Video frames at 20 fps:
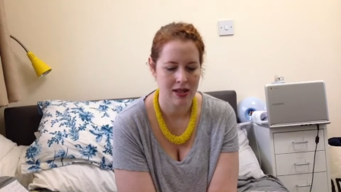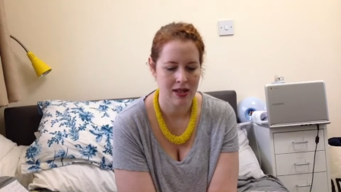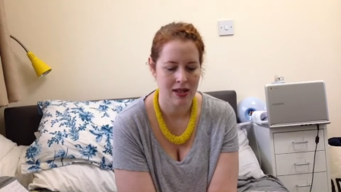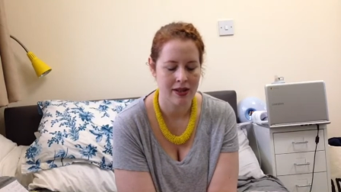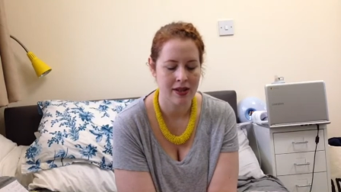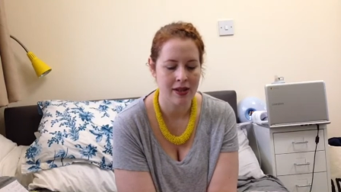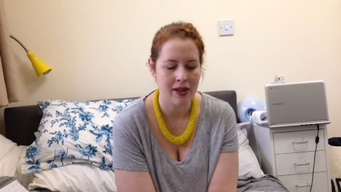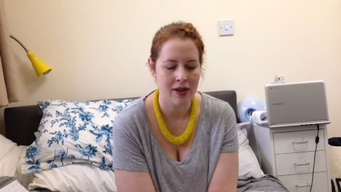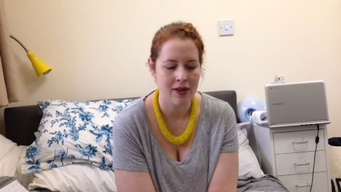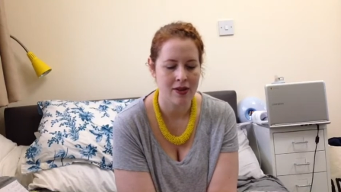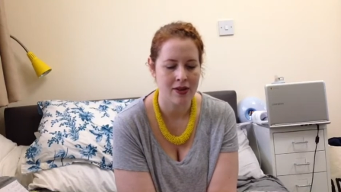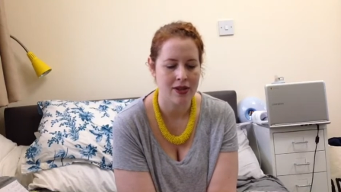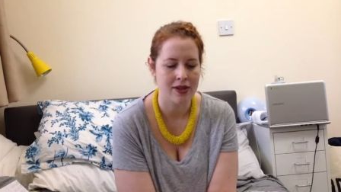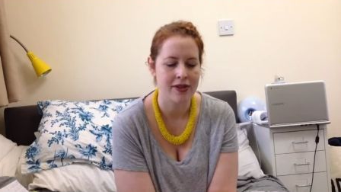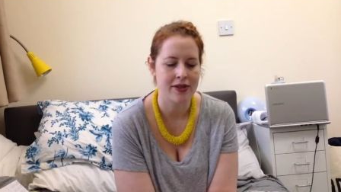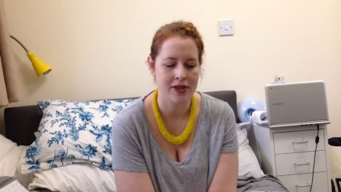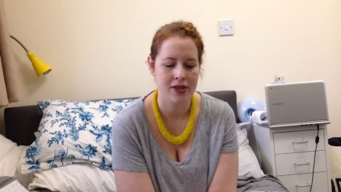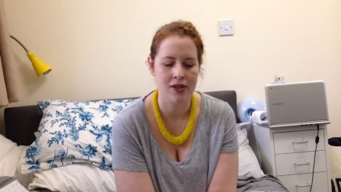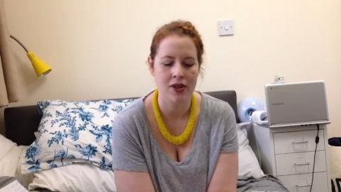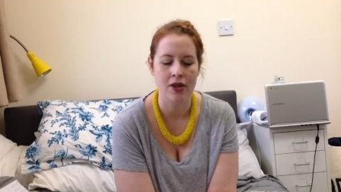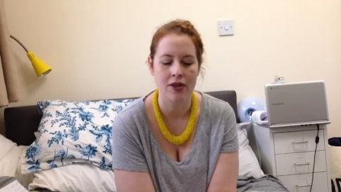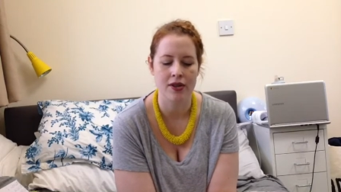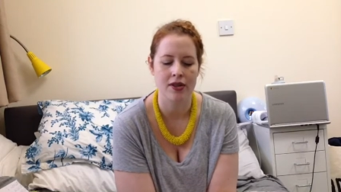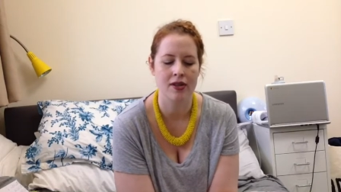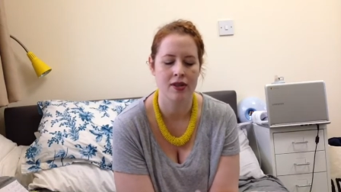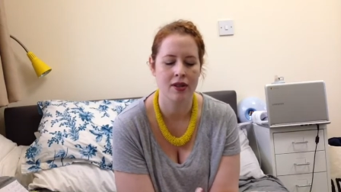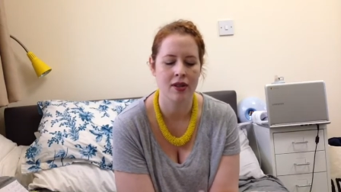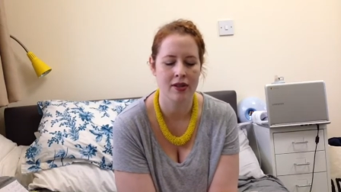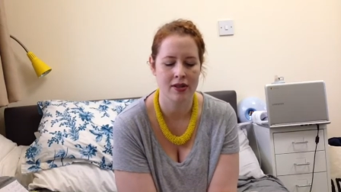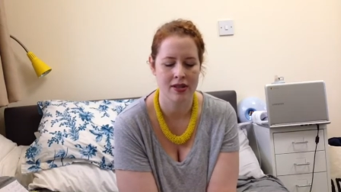I don't know, to not,
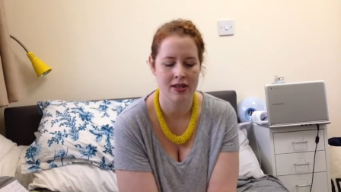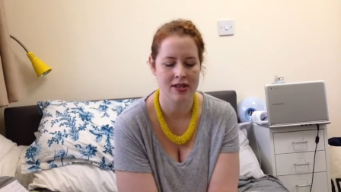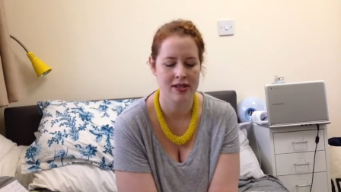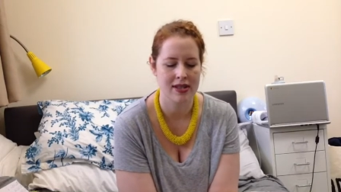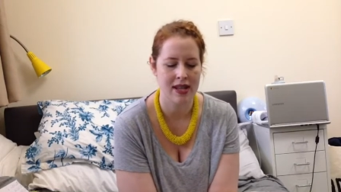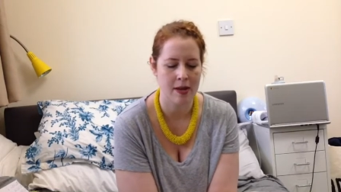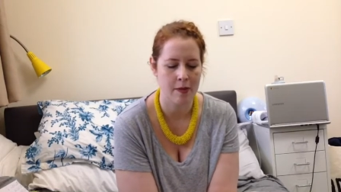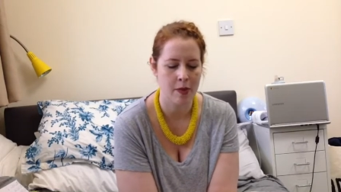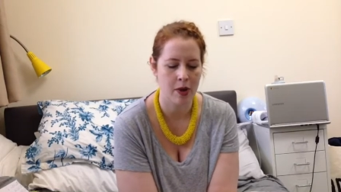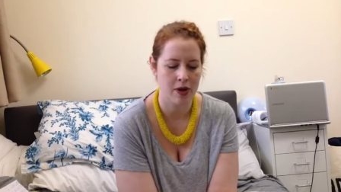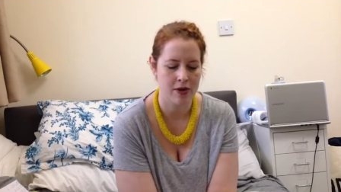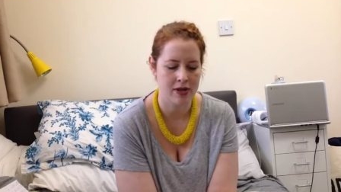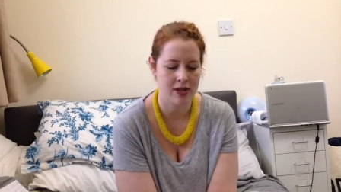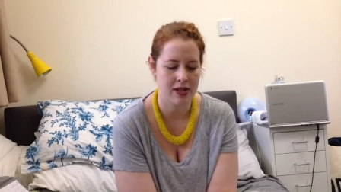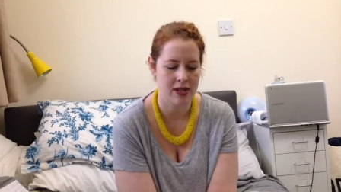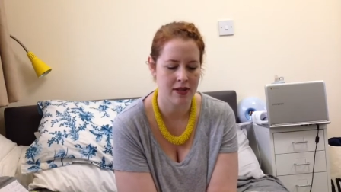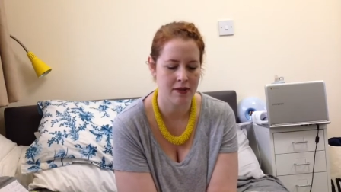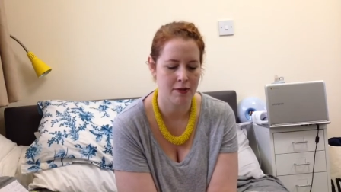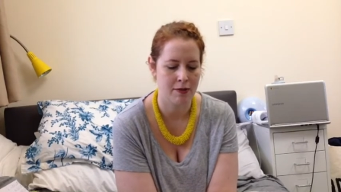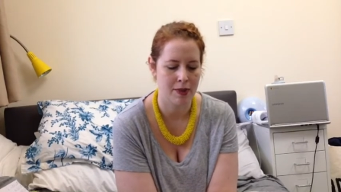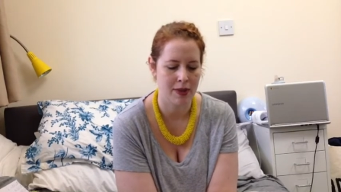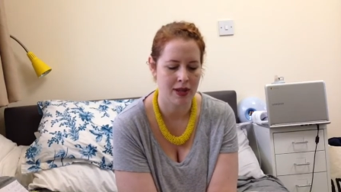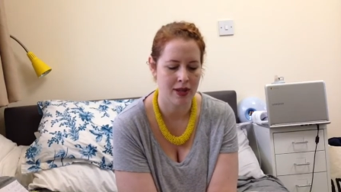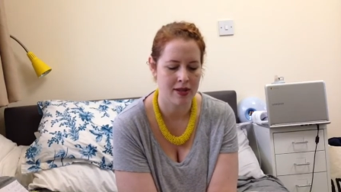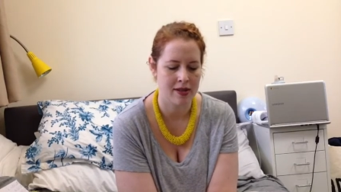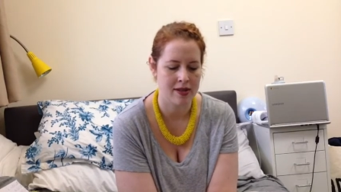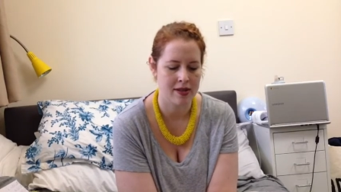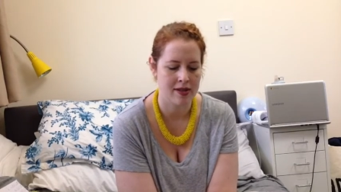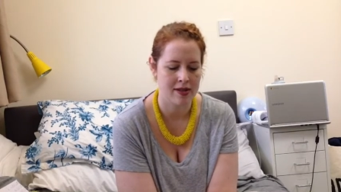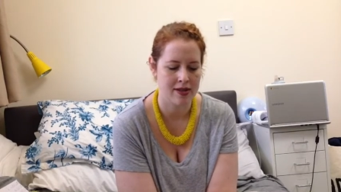not to stay positive
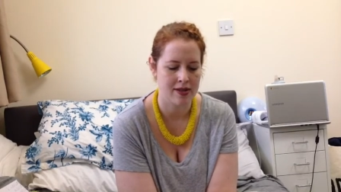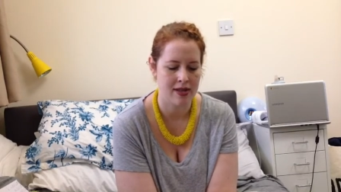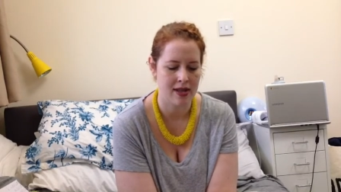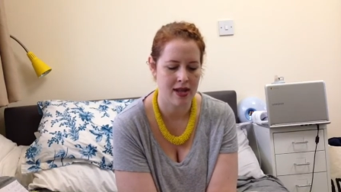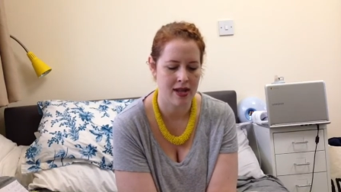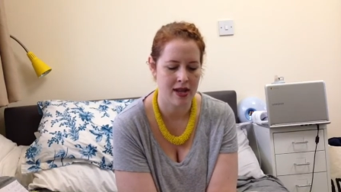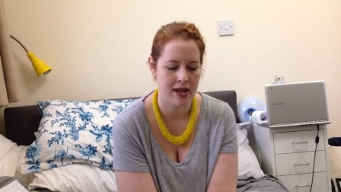because